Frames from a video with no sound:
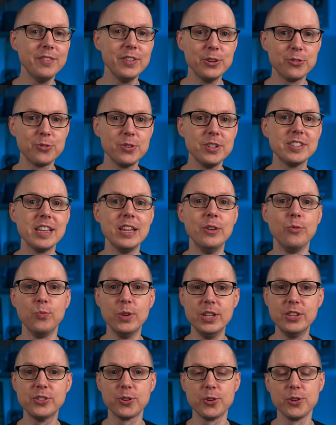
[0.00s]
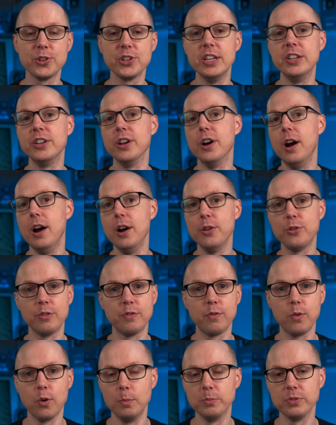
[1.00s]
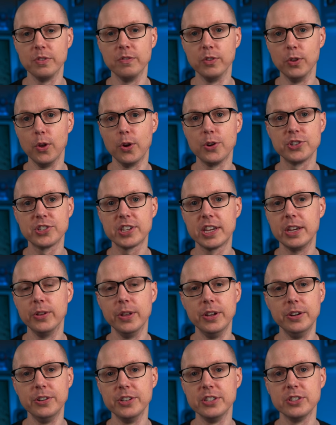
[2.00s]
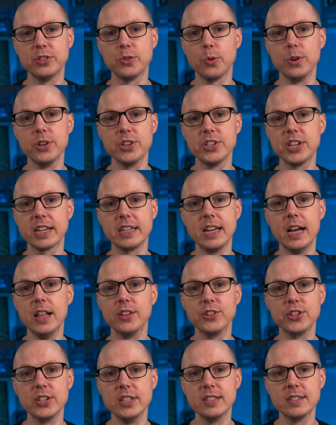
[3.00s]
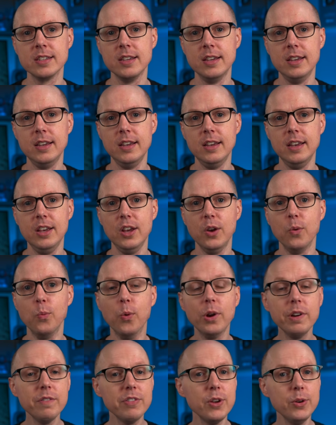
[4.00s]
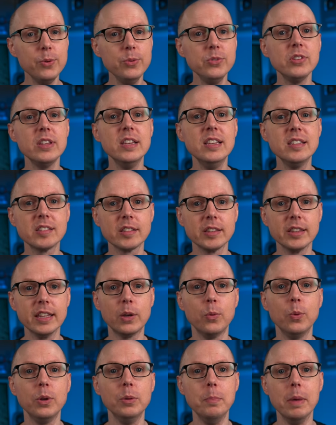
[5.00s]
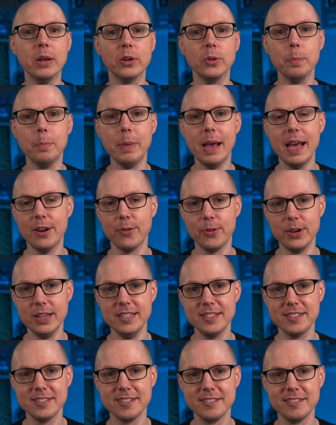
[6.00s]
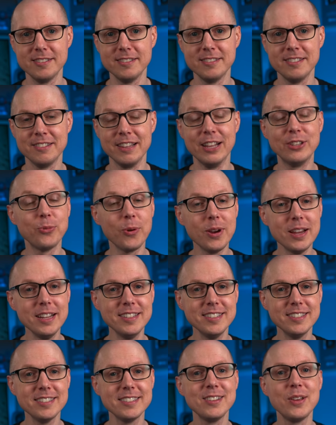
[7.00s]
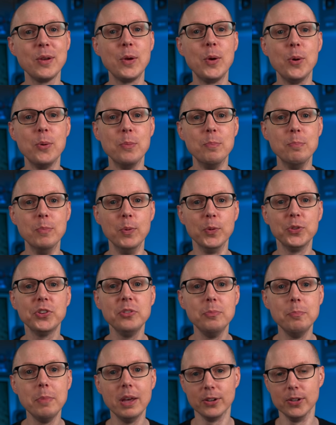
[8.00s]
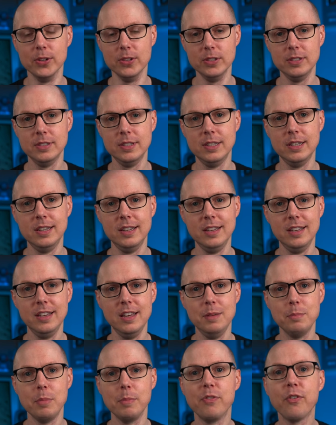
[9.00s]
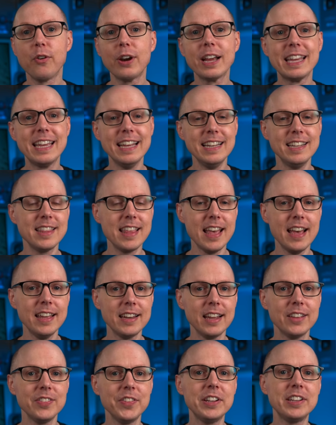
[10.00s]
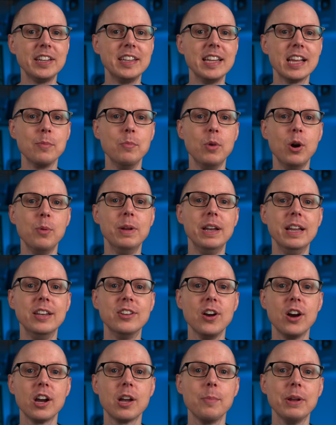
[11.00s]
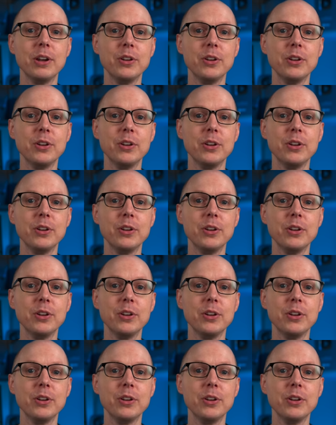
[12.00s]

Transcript: of interest and research into other forms of large scale energy storage technologies. One of those is liquid metal batteries. That's right, molten metal. But before I get to that, I'd like to take a moment and talk about